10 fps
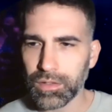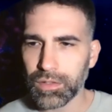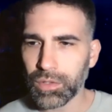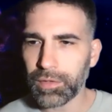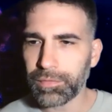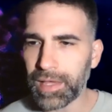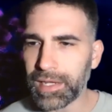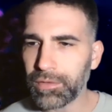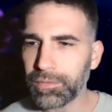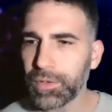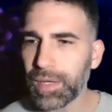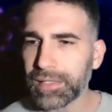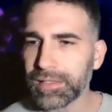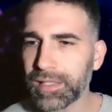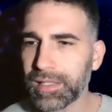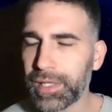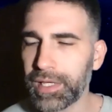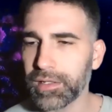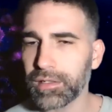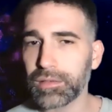So if any of you ended up
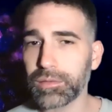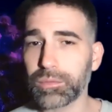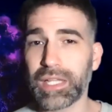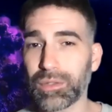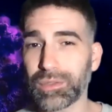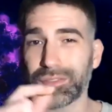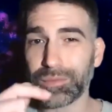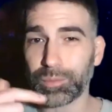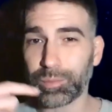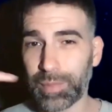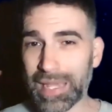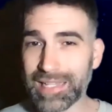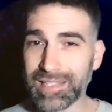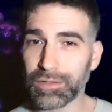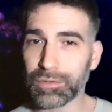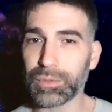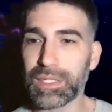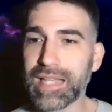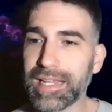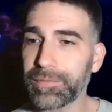here without passing through the
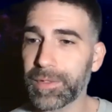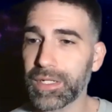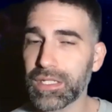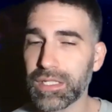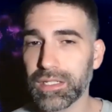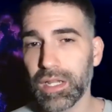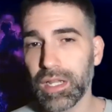site first,